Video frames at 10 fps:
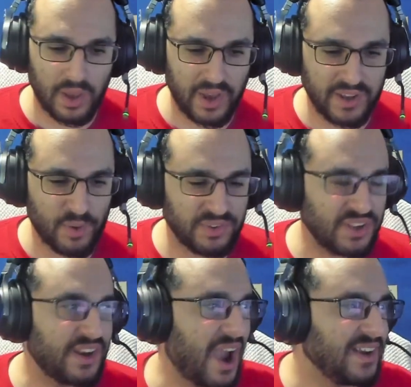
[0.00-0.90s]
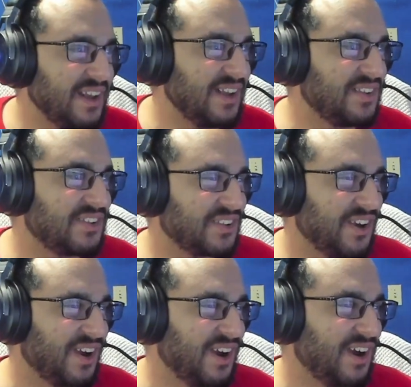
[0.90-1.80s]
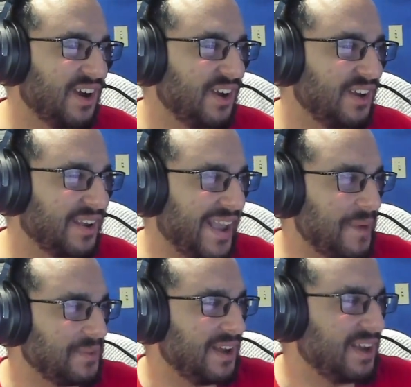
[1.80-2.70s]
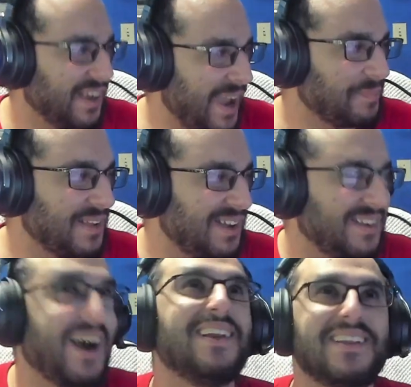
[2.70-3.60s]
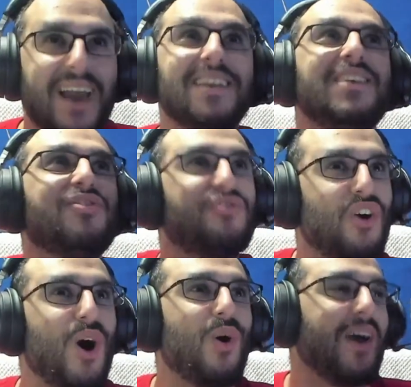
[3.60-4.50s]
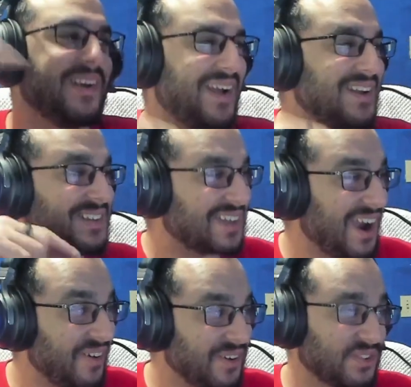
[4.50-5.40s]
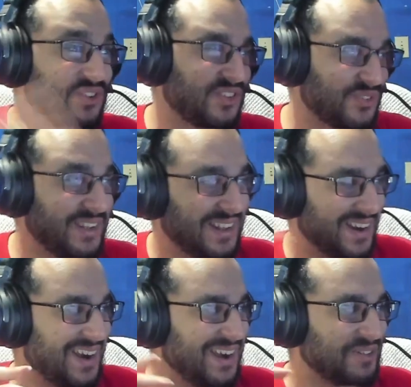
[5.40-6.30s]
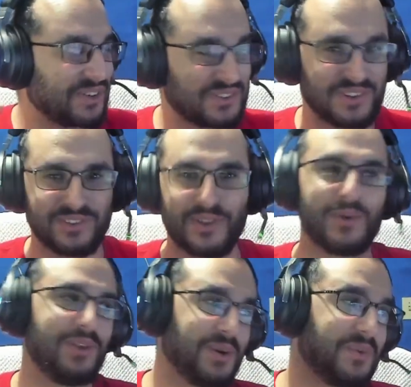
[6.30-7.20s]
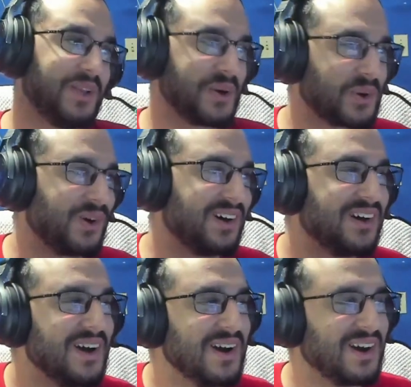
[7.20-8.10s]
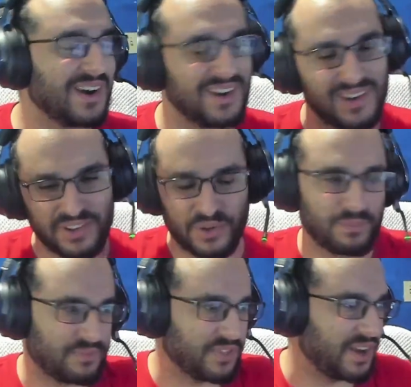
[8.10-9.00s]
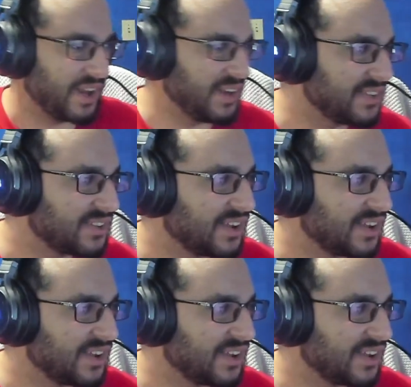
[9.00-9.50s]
And then we see '90s '90s Joe and '90s Iris, which is really not, which they look really cool. For the '90s.